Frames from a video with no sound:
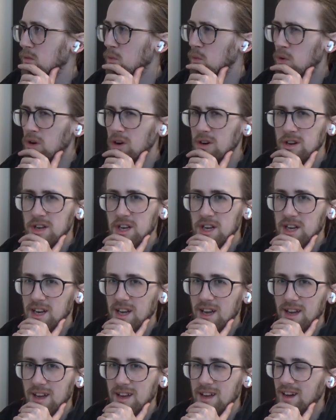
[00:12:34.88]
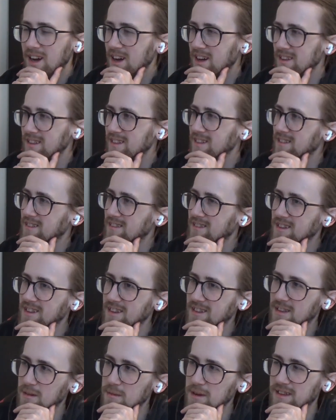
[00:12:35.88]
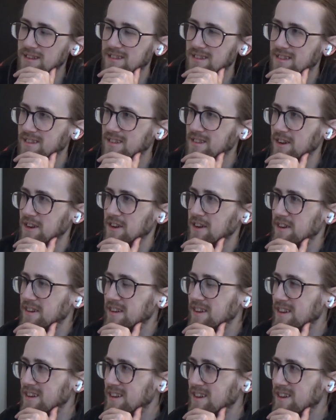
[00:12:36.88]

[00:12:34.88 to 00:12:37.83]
Was she? she's a bit stern.